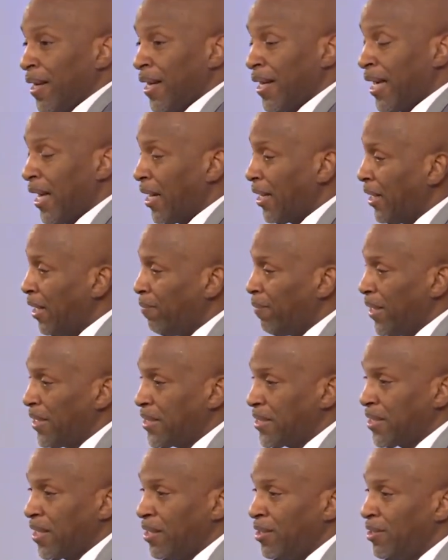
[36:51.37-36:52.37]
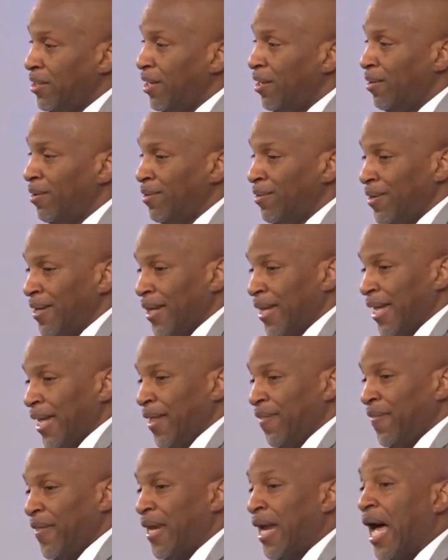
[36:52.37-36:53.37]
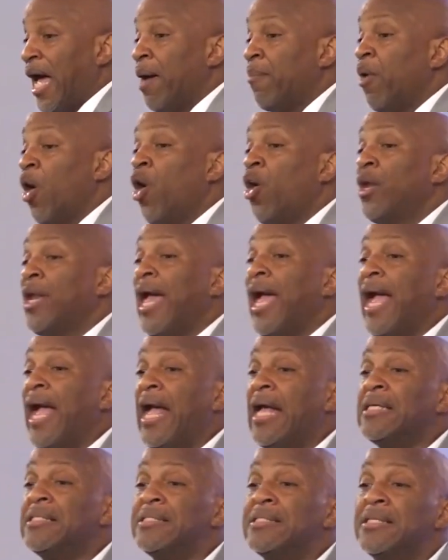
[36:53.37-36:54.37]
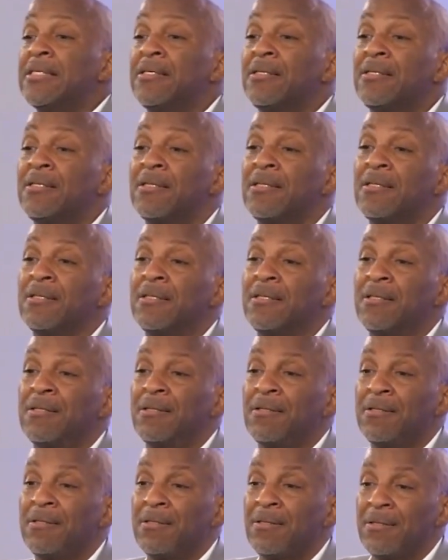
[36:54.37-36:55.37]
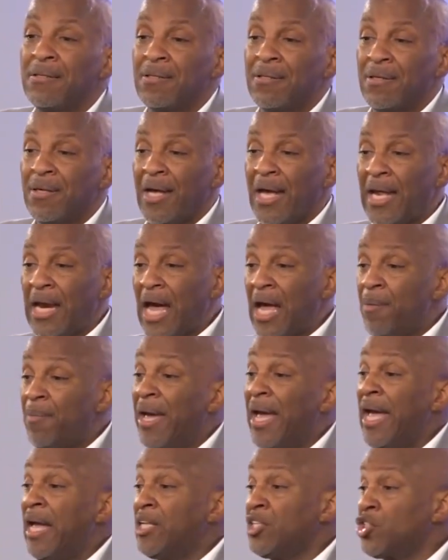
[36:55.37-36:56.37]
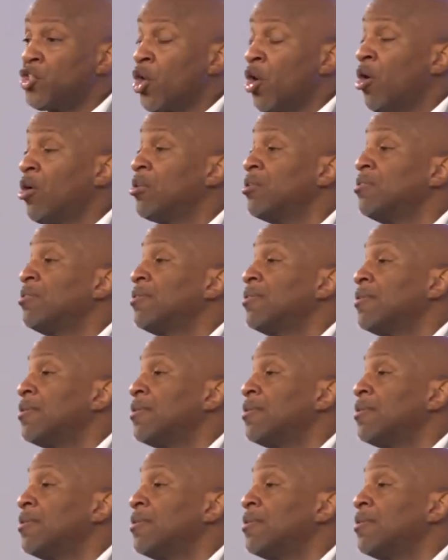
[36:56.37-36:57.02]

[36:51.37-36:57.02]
I got to let my son know that I am on hand and I am hands-on.